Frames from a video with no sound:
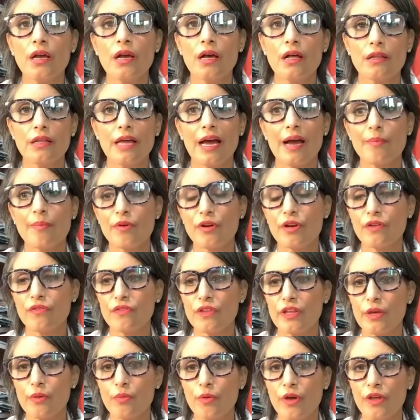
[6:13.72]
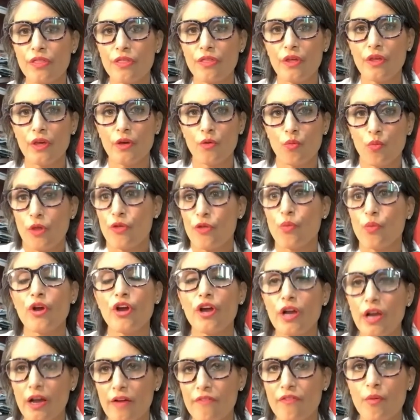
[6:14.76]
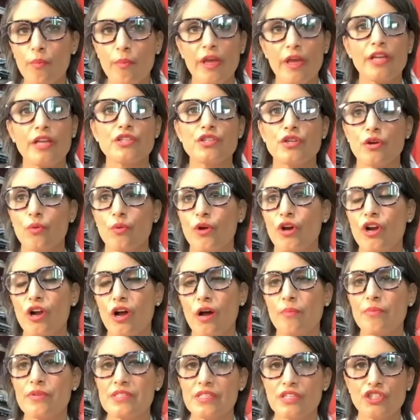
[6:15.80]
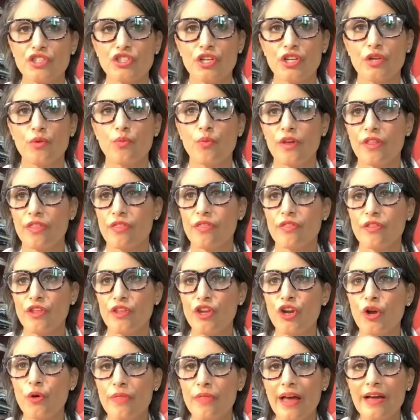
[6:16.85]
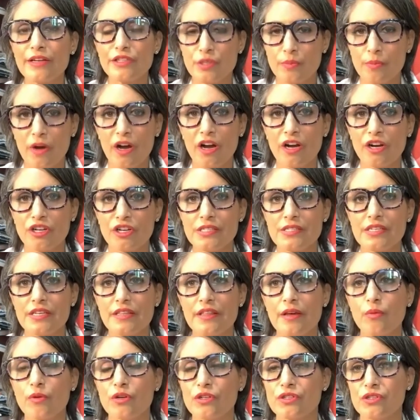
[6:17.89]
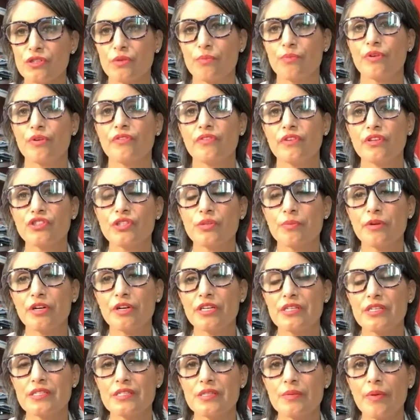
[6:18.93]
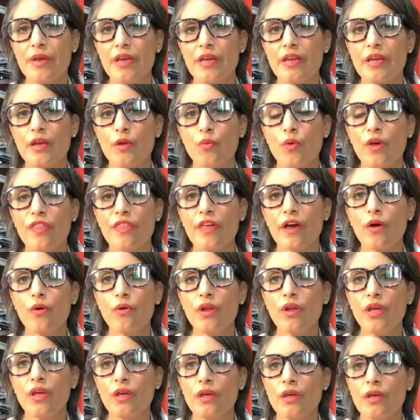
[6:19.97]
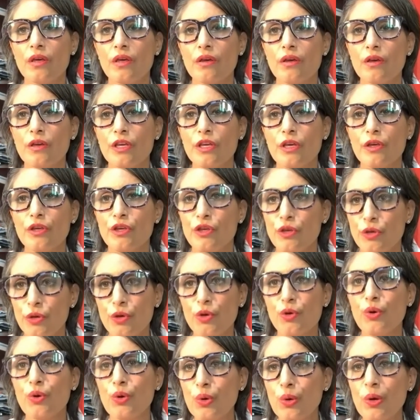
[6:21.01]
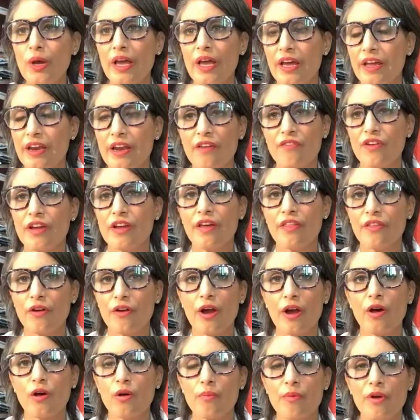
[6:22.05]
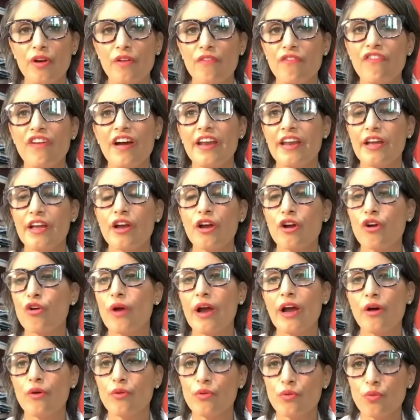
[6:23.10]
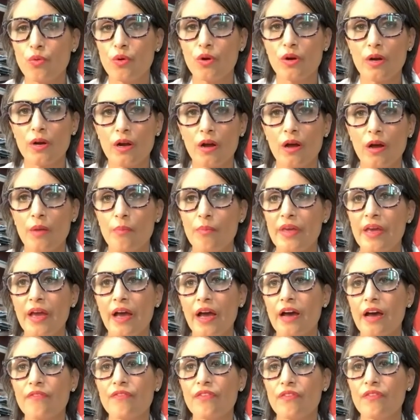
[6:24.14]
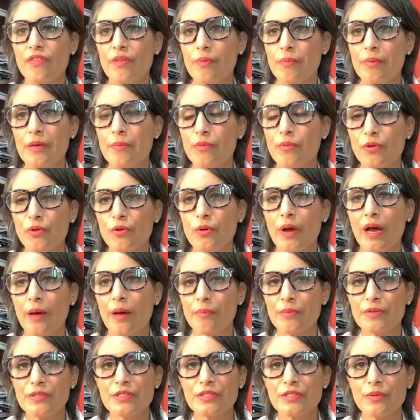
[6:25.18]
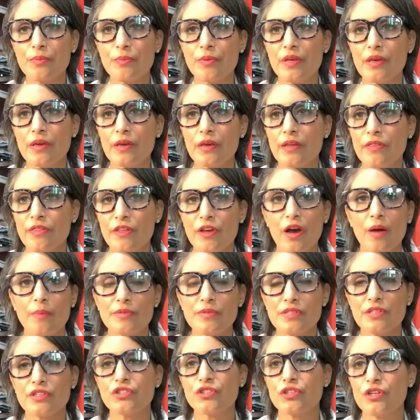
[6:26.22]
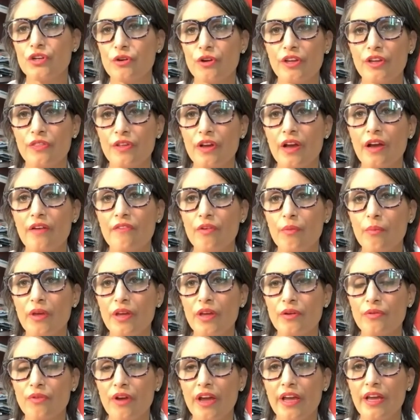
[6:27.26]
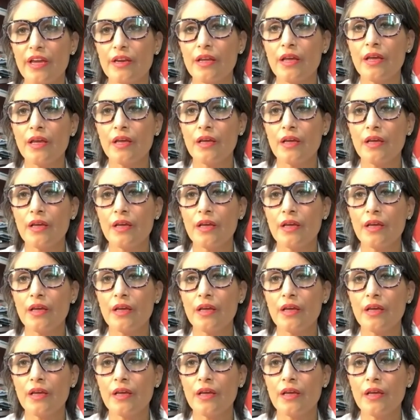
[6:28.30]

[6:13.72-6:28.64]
collaboratively with whether we're in government or we're in opposition with you know that democracy that we're so privileged to participate in without you and every other Albertan fighting a ground war on behalf of the people who happen to be in the opposition or in the government, right?